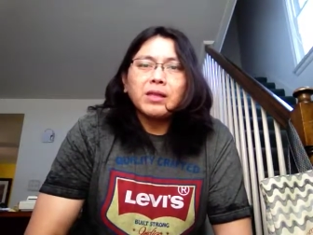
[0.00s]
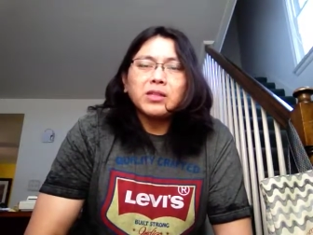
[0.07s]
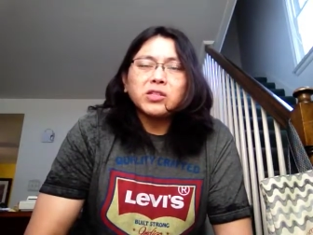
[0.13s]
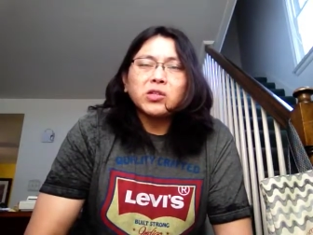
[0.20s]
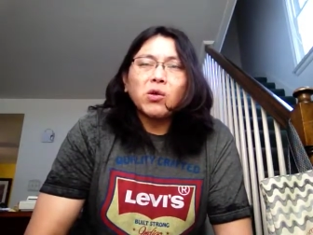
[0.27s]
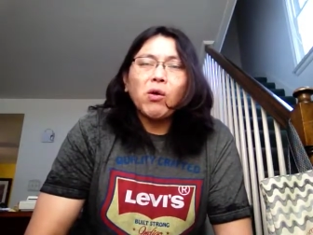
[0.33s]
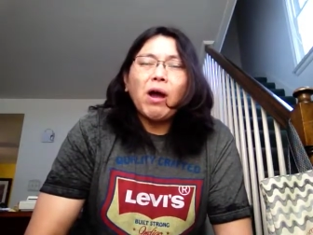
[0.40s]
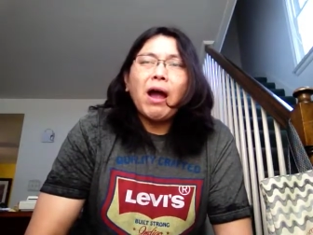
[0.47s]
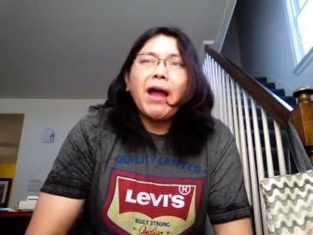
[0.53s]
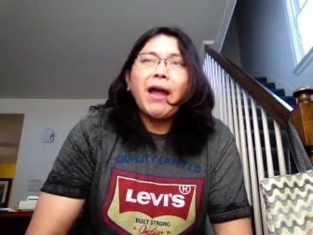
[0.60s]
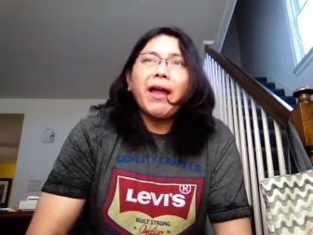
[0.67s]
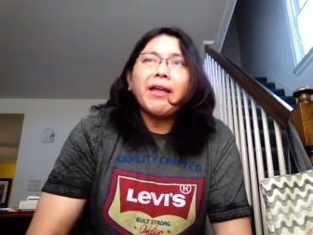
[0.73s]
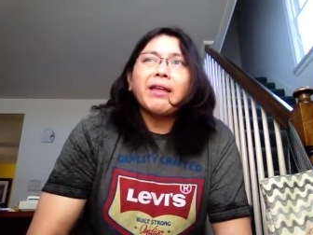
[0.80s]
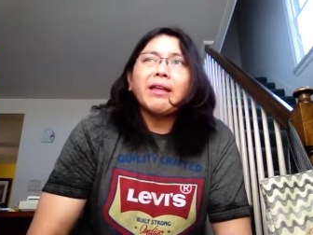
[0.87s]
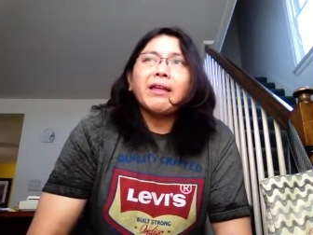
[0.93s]
So
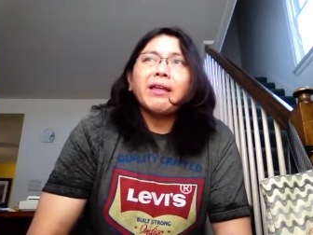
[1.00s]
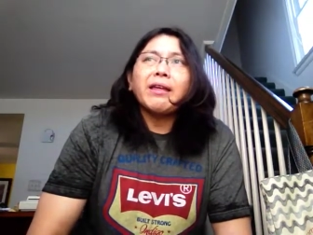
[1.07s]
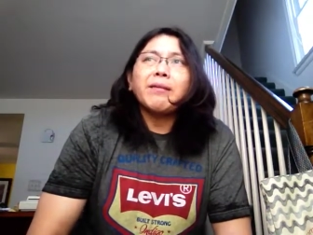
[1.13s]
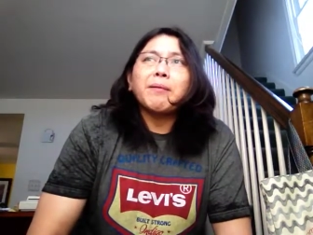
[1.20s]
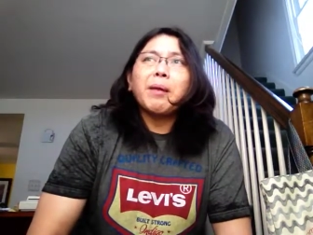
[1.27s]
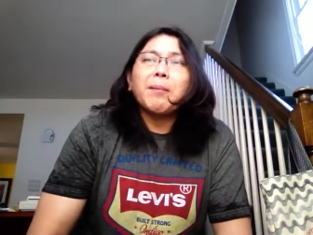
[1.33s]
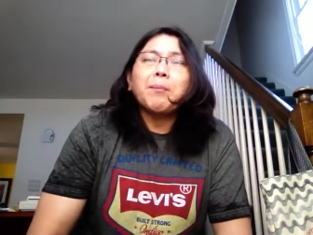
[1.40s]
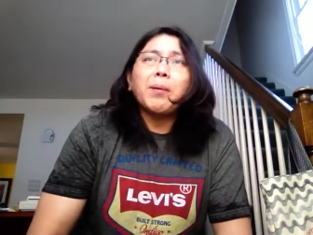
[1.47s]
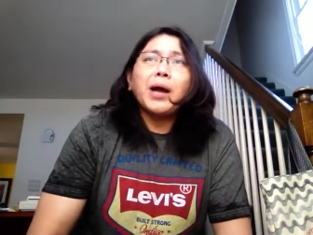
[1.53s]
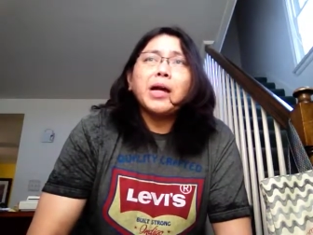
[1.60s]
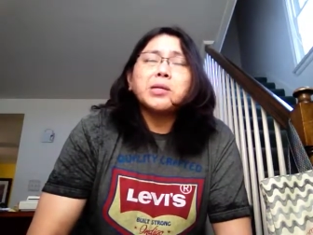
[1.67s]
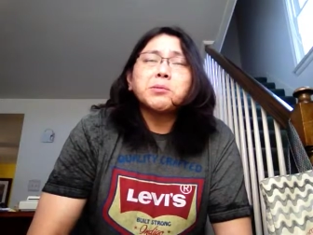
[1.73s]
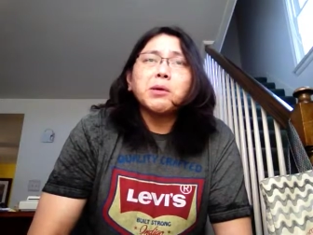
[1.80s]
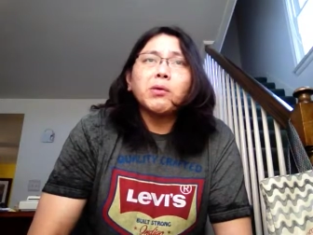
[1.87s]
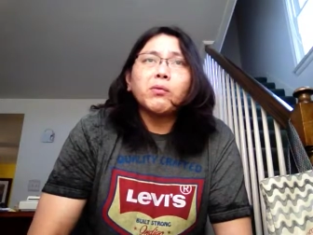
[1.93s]
I it, it
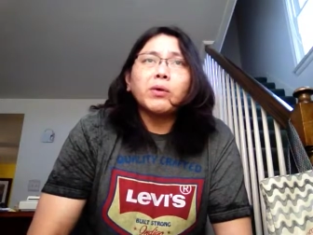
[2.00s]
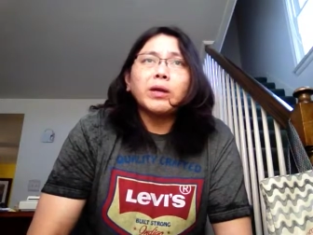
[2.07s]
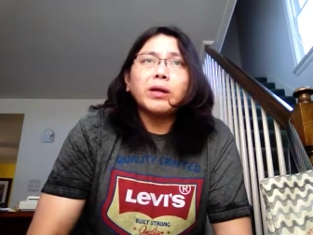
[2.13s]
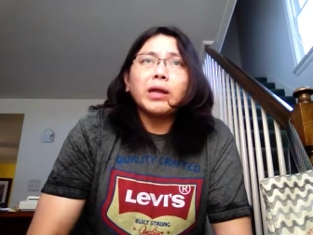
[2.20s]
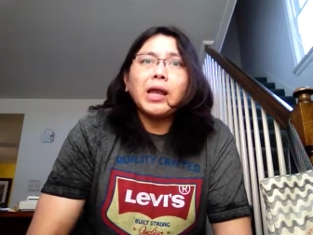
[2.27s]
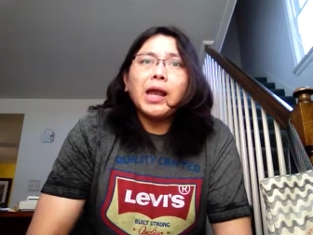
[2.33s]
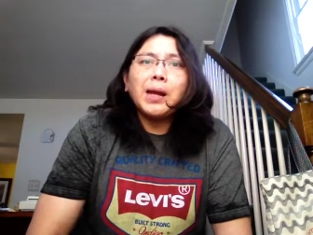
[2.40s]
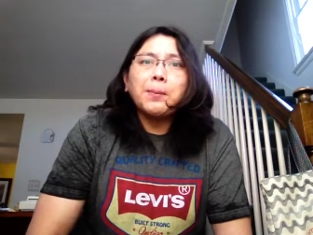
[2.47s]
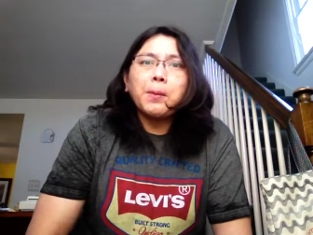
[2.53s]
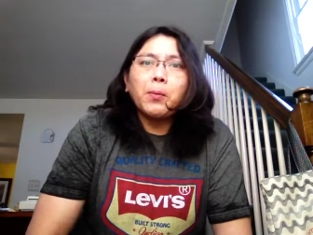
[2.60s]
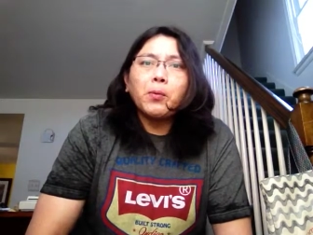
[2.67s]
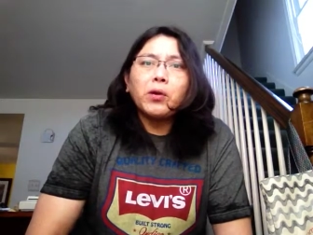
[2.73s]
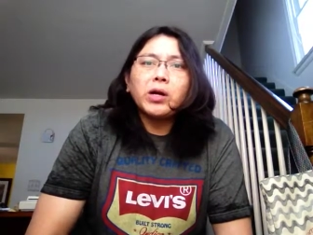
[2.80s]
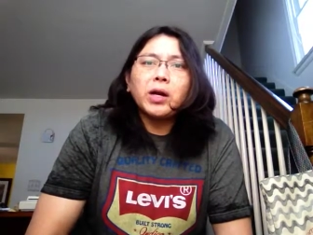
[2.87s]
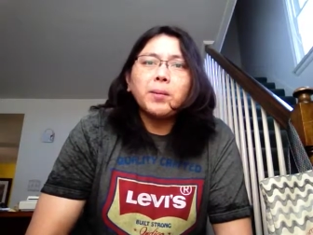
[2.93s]
bugs me when a lot of
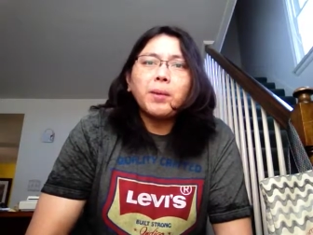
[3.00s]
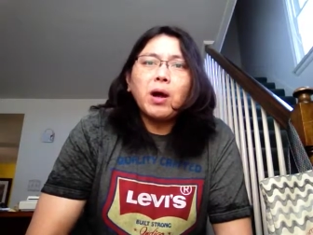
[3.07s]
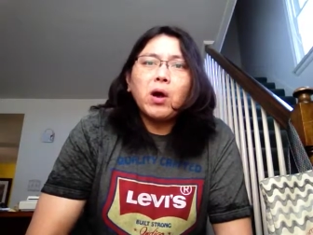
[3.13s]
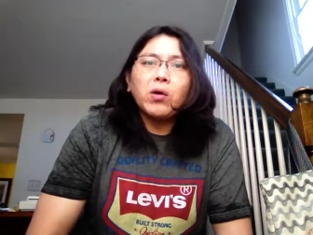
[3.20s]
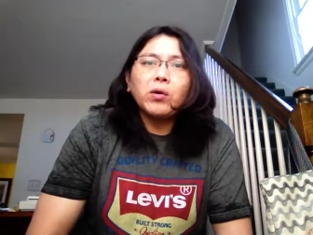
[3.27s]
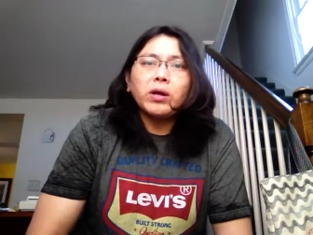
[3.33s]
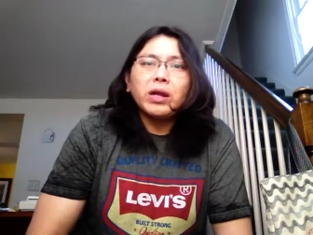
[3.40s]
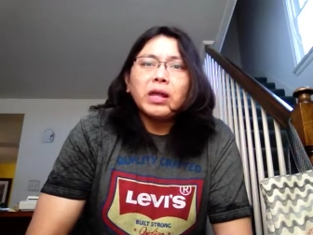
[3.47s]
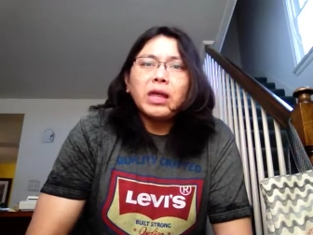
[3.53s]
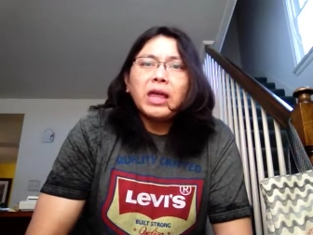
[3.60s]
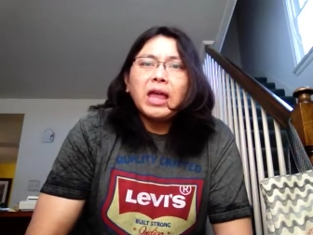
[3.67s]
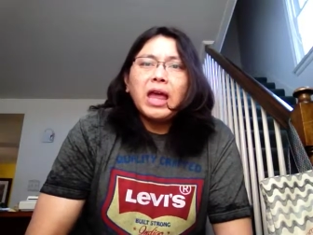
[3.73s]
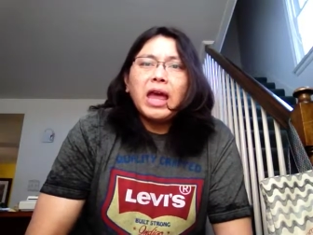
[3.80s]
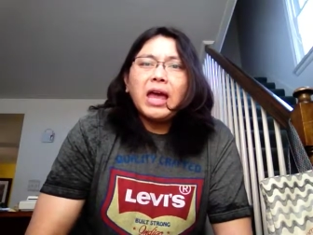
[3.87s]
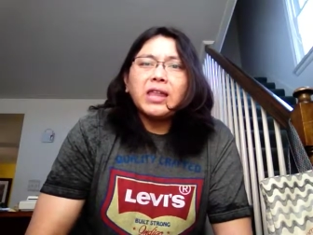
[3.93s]
people come out
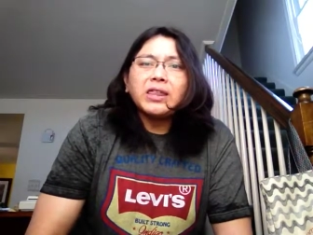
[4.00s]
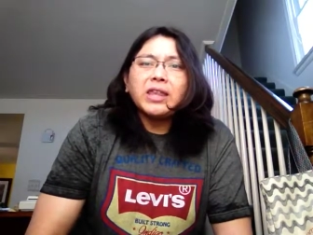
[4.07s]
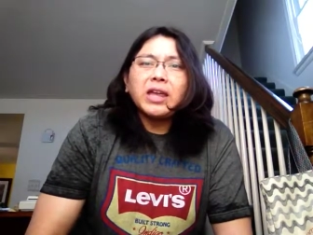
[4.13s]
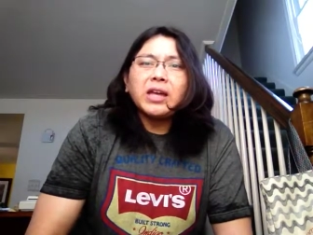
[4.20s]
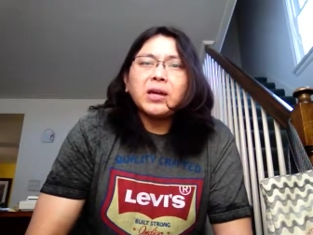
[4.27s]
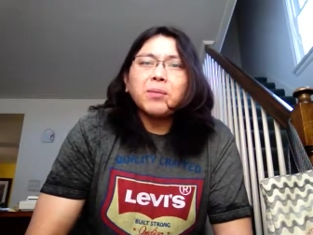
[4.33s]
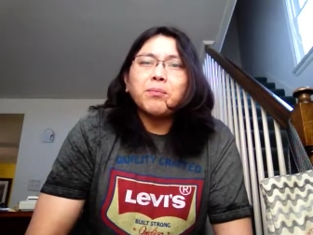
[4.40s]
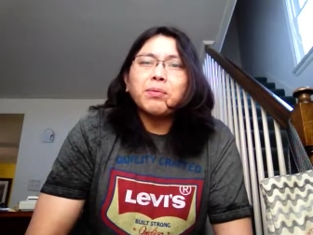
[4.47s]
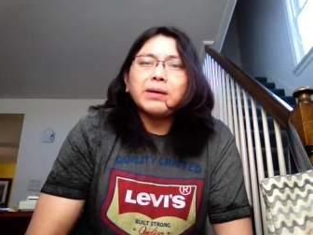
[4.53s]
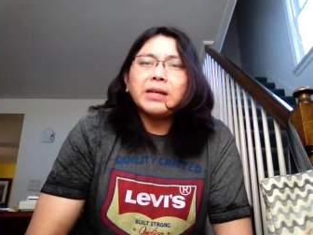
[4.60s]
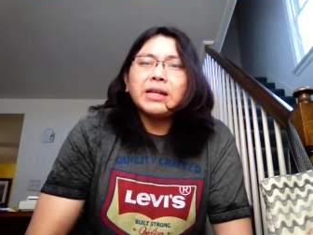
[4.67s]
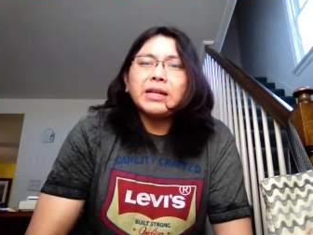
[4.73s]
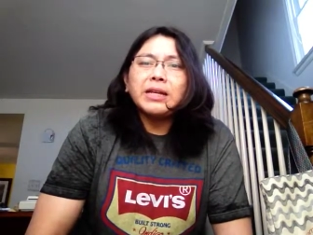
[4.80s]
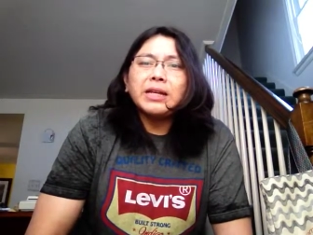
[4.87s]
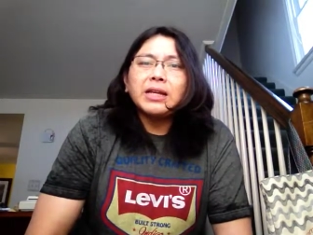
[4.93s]
and they
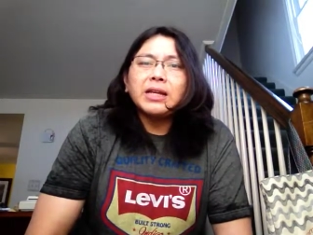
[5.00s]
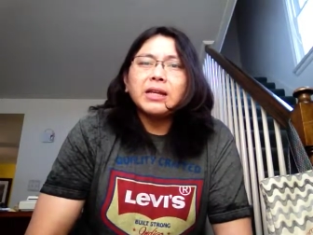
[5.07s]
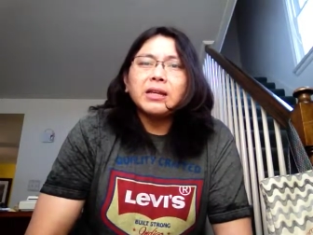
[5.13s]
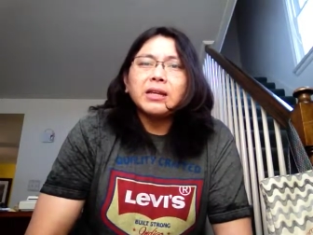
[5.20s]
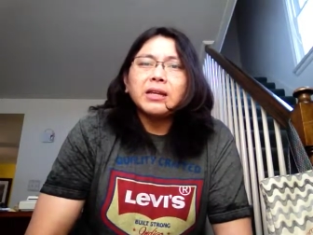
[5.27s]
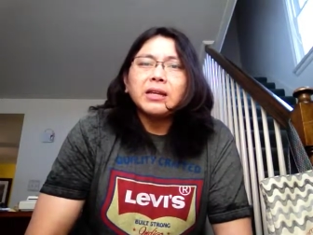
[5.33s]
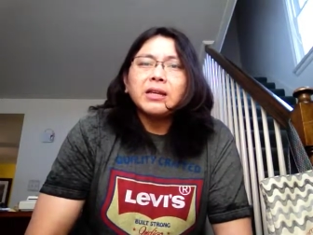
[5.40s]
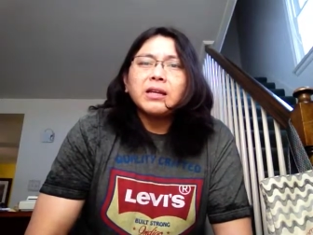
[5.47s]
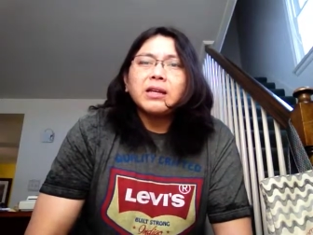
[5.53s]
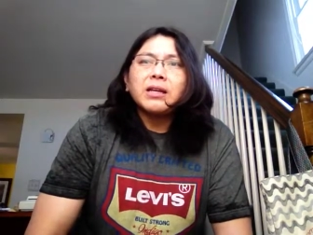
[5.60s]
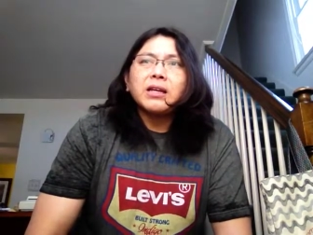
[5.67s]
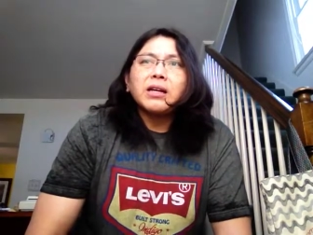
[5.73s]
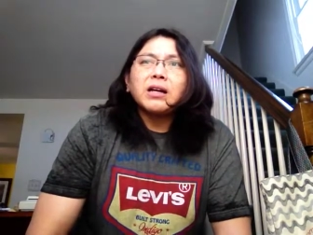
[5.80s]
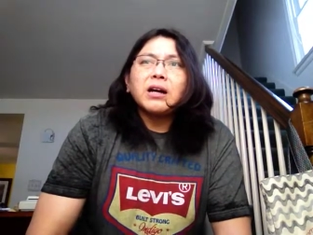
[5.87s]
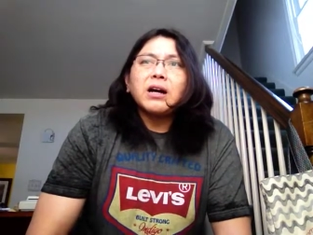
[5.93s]
completely,
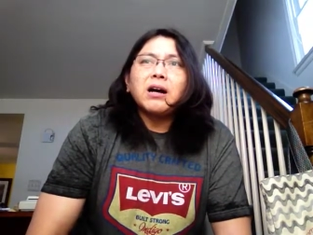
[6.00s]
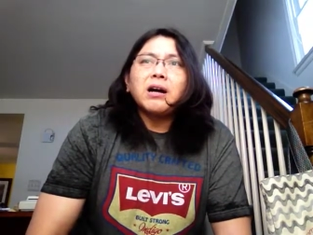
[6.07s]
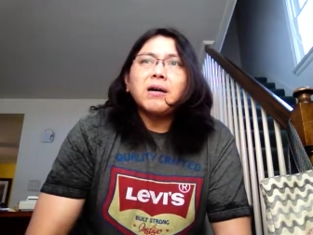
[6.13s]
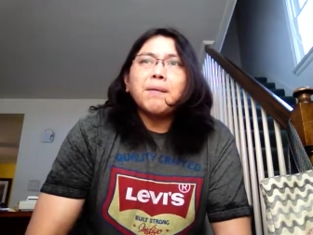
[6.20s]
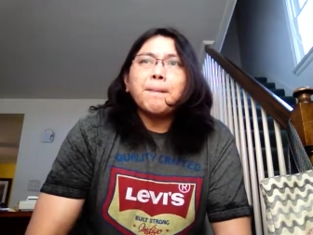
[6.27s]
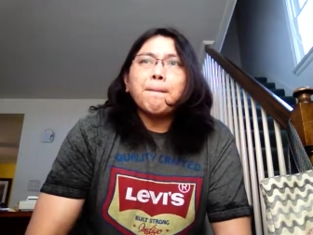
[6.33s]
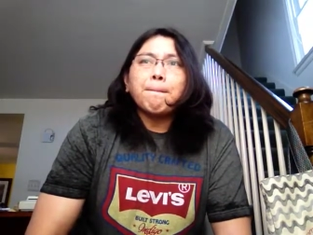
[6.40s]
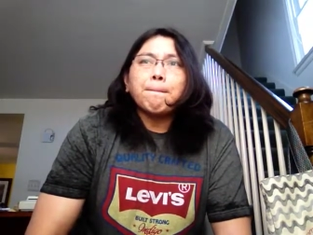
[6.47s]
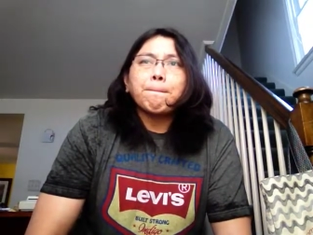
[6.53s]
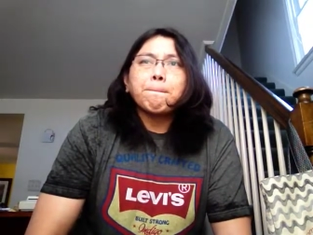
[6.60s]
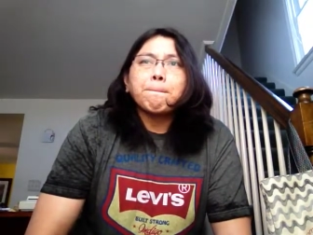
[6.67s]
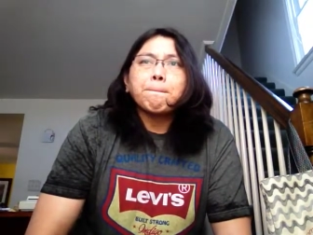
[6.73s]
um,